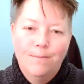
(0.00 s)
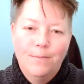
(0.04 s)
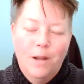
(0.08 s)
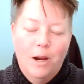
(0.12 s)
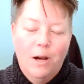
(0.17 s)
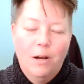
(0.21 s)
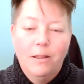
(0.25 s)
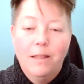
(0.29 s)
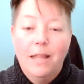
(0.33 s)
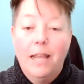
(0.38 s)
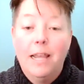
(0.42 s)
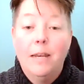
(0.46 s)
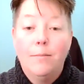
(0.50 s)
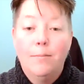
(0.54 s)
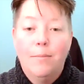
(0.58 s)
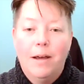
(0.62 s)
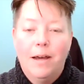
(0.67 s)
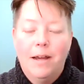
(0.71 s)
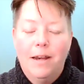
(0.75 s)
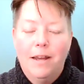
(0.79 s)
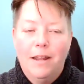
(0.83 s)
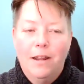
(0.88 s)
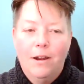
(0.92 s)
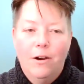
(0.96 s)
light
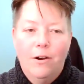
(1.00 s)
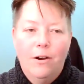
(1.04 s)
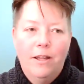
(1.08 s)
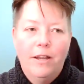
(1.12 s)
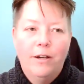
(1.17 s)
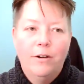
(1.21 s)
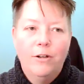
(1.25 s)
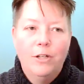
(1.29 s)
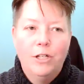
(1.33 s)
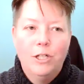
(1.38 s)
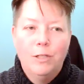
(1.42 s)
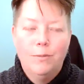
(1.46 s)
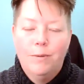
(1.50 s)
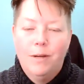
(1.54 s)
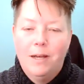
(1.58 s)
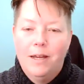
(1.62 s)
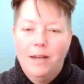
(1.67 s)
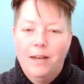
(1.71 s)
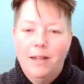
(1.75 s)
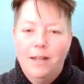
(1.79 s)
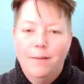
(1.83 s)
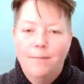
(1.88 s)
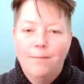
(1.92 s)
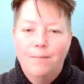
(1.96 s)
body, our energy
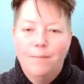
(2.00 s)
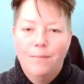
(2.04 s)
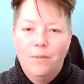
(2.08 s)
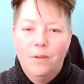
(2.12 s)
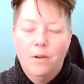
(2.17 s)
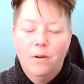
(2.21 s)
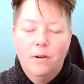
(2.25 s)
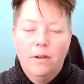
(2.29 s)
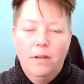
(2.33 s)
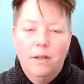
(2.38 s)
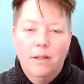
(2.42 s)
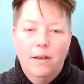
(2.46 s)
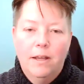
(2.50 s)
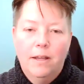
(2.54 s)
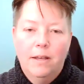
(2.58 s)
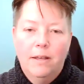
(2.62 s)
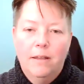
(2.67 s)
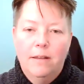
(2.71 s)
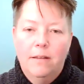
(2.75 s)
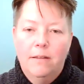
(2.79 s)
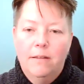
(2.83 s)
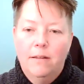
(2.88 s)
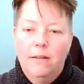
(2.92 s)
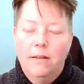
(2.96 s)
body. They're
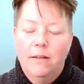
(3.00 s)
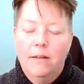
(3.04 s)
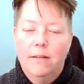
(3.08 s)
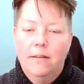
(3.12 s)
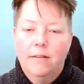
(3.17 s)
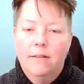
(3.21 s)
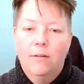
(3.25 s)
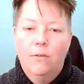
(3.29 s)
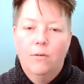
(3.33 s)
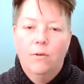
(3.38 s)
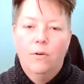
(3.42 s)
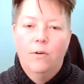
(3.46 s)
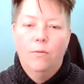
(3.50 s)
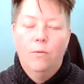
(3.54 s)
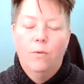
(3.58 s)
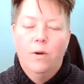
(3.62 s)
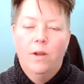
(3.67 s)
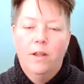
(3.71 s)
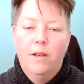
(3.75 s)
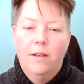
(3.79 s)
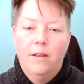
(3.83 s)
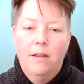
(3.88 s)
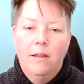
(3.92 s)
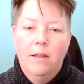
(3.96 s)
connected to, it's sort of
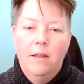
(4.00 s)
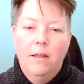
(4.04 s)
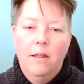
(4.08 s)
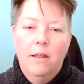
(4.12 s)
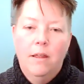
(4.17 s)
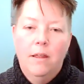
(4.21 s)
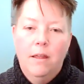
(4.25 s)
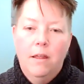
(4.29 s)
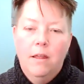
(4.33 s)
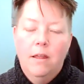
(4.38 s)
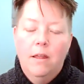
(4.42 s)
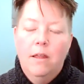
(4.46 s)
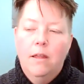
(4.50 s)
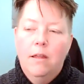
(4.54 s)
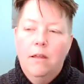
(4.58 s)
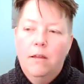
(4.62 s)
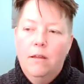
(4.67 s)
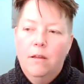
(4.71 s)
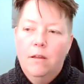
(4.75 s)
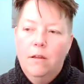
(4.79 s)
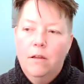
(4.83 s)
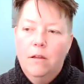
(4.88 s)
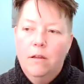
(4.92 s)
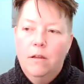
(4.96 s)
what
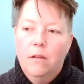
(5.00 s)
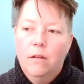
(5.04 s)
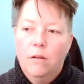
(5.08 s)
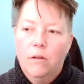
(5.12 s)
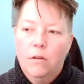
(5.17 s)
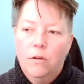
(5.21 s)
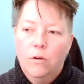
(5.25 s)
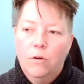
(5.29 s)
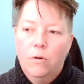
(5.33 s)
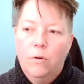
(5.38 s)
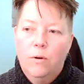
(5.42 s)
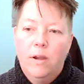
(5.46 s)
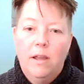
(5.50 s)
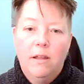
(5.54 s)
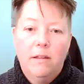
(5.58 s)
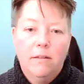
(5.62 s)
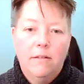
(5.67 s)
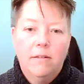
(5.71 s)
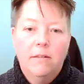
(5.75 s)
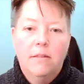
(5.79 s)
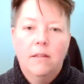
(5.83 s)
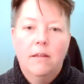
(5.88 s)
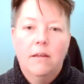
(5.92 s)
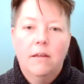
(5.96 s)

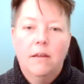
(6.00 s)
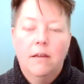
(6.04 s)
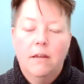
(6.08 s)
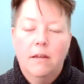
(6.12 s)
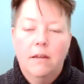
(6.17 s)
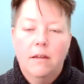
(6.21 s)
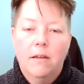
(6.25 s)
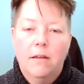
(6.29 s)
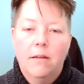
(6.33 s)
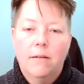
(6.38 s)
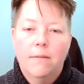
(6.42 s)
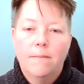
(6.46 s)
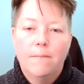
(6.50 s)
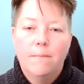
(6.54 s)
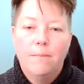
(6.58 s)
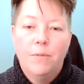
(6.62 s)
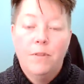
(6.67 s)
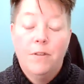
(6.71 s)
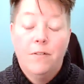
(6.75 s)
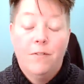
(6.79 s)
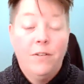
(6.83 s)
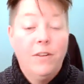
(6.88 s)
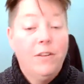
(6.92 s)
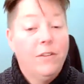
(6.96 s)
creates the
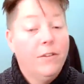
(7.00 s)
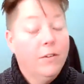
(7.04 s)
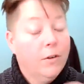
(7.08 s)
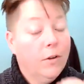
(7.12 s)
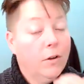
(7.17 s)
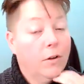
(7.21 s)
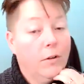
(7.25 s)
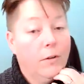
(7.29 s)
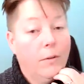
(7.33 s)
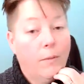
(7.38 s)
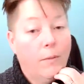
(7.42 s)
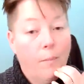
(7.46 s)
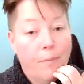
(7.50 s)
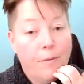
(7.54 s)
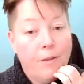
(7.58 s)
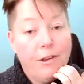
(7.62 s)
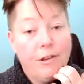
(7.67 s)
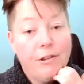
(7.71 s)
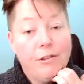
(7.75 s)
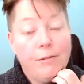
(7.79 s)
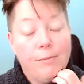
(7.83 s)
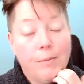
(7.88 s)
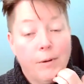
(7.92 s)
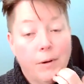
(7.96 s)
physical
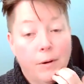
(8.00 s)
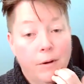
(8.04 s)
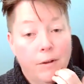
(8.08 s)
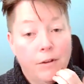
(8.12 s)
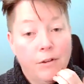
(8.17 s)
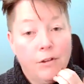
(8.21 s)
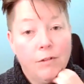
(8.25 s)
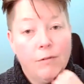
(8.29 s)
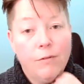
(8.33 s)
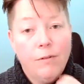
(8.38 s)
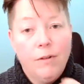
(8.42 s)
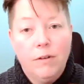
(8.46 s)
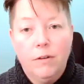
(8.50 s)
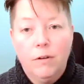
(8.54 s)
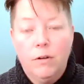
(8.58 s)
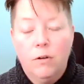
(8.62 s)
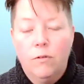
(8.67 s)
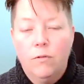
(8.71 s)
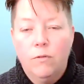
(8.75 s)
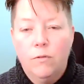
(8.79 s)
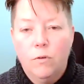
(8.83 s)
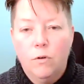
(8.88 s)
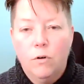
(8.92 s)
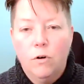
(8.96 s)
experience, the physical
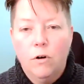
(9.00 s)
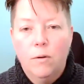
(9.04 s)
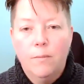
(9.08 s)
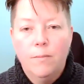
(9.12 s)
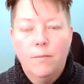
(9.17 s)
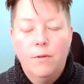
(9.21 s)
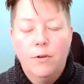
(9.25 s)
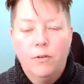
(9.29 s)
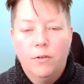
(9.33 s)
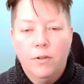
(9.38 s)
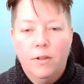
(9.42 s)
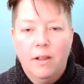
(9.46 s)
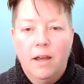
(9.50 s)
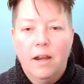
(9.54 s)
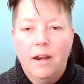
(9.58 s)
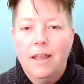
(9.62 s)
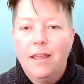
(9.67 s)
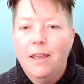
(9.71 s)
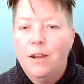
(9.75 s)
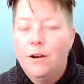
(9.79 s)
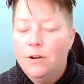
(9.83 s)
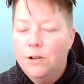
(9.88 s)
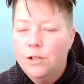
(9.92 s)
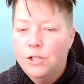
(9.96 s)
form. There's a lot of
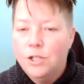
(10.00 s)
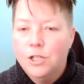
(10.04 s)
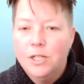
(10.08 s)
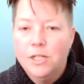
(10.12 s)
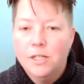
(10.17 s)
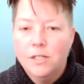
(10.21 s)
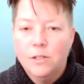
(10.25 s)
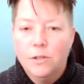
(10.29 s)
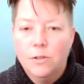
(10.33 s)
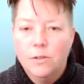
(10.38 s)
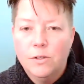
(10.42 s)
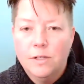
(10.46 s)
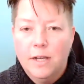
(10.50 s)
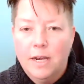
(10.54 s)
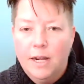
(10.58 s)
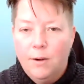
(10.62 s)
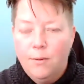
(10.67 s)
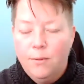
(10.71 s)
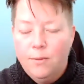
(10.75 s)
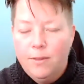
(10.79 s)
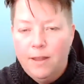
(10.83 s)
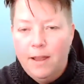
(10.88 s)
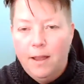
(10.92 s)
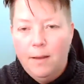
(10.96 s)
energy associated
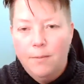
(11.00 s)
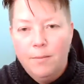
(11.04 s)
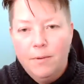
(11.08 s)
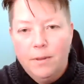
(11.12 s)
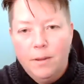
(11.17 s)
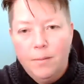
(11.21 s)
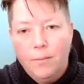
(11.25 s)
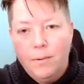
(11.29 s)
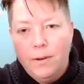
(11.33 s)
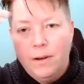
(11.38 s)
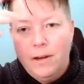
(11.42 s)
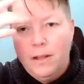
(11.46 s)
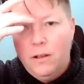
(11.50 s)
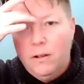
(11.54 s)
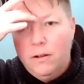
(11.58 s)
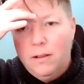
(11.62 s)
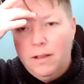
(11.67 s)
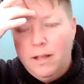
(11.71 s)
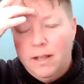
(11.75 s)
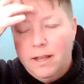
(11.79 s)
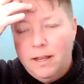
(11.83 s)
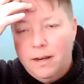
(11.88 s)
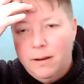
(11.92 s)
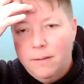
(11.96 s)
with that. But the pineal
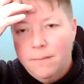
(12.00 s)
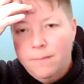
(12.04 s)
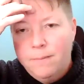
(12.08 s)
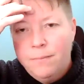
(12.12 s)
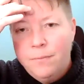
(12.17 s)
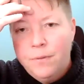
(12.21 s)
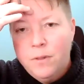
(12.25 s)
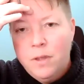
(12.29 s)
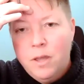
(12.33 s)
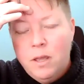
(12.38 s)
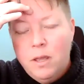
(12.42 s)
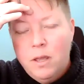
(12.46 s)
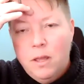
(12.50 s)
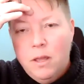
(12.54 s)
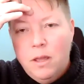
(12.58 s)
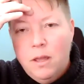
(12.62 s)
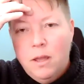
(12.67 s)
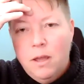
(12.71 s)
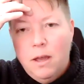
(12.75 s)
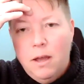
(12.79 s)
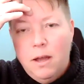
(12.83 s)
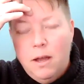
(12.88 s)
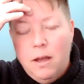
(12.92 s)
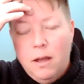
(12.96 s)
gland,
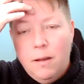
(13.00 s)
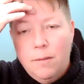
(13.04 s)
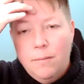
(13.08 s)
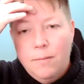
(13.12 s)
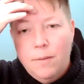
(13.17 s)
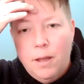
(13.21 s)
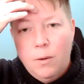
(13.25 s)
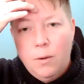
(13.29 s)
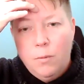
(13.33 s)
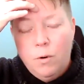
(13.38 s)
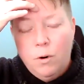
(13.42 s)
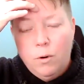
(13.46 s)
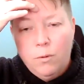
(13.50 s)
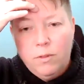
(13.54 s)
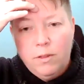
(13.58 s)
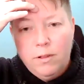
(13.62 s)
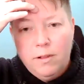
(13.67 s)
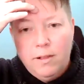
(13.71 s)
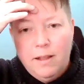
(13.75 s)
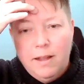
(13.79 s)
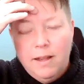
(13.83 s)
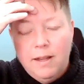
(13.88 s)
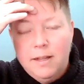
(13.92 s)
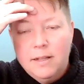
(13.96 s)
I work with
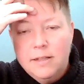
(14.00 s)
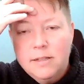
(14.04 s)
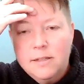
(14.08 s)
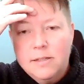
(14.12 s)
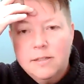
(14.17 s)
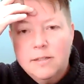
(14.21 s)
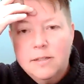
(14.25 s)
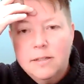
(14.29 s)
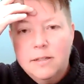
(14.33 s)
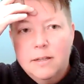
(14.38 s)
clients,